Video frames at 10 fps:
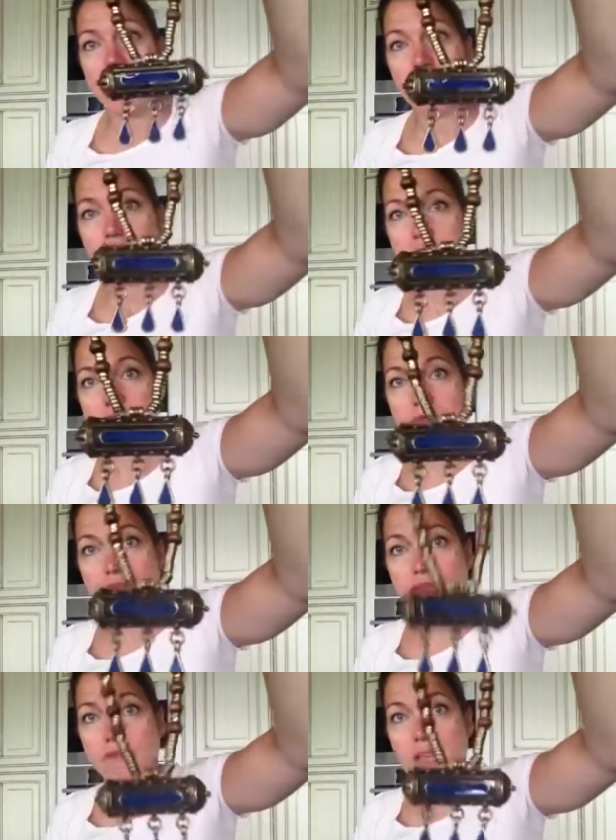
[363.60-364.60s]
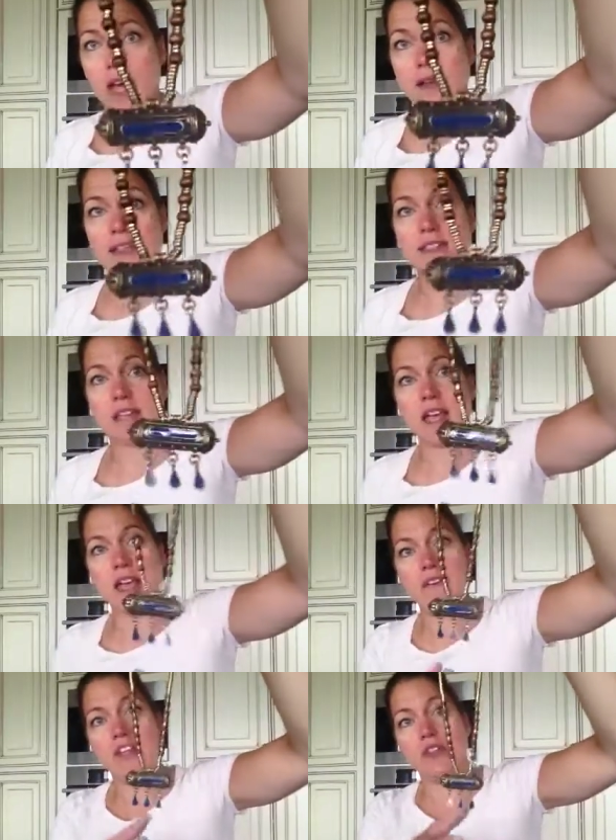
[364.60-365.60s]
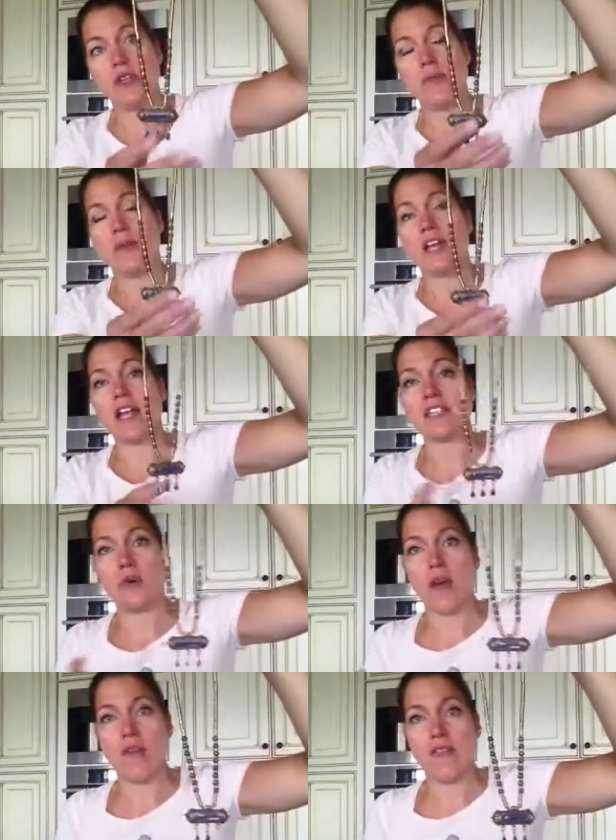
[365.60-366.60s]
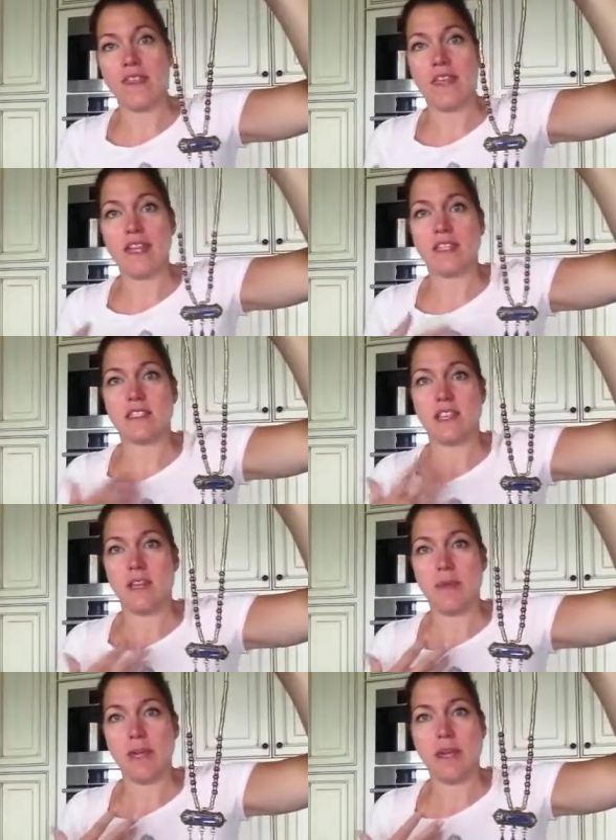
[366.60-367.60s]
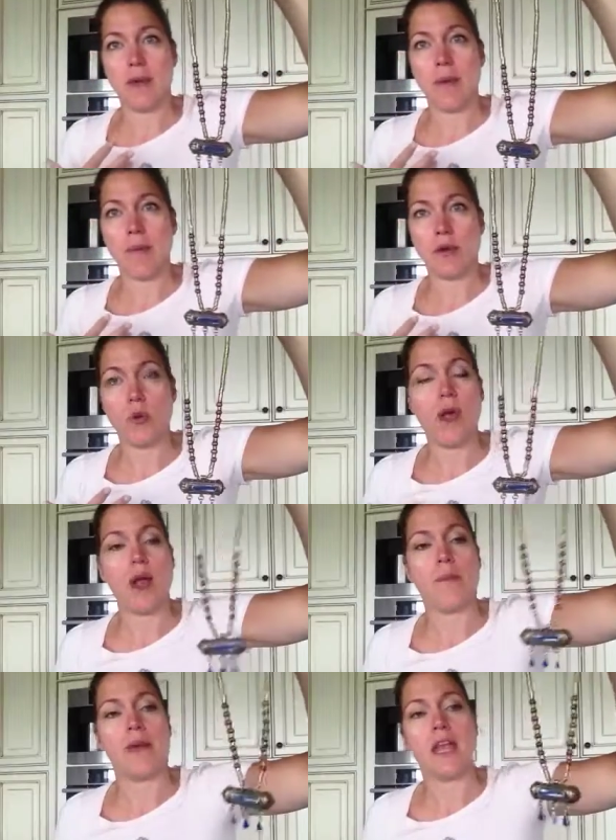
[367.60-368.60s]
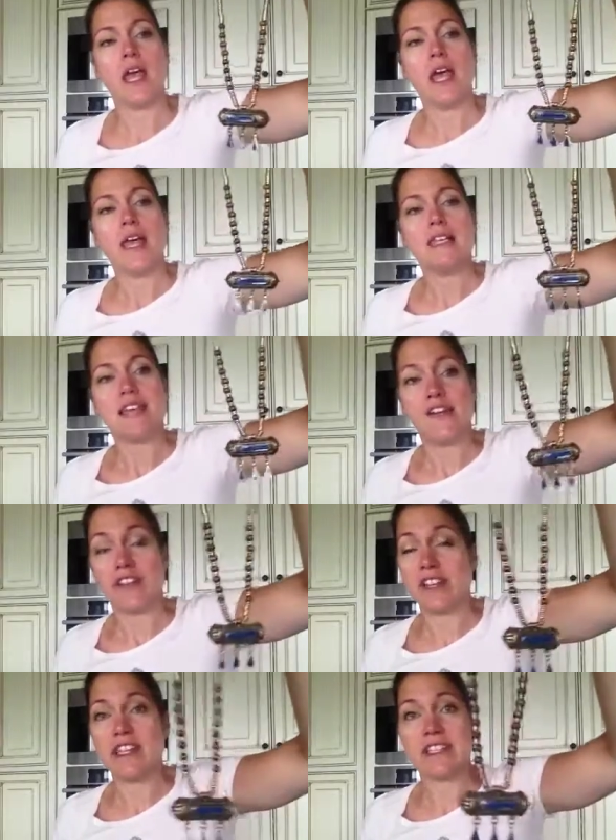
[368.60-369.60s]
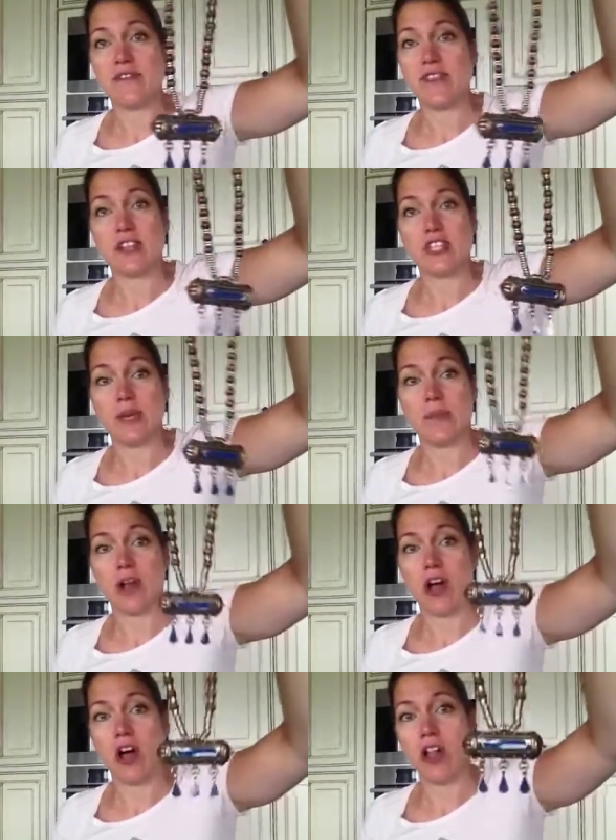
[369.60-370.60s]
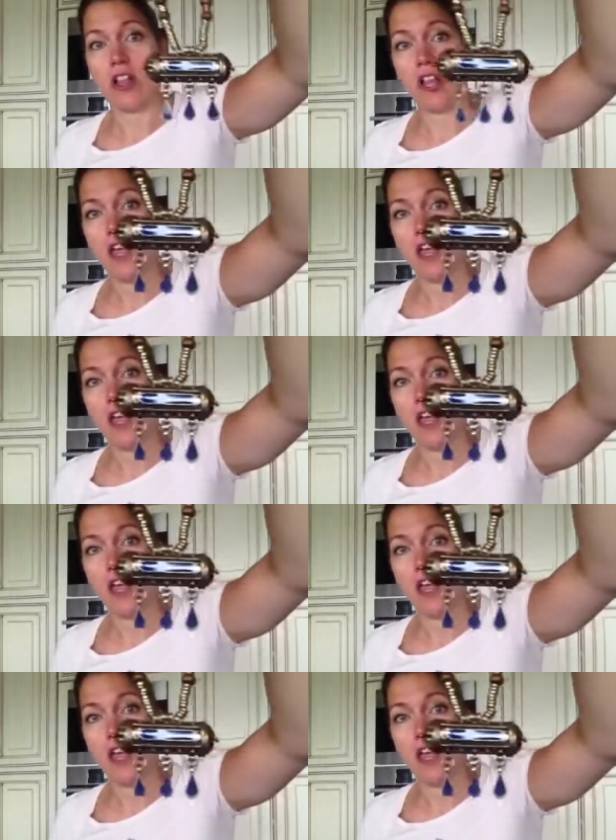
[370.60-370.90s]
and it's yeah, it's kind of heavy duty, but not so heavy that it's gonna be a bummer to wear. But definitely doesn't feel cheap at all.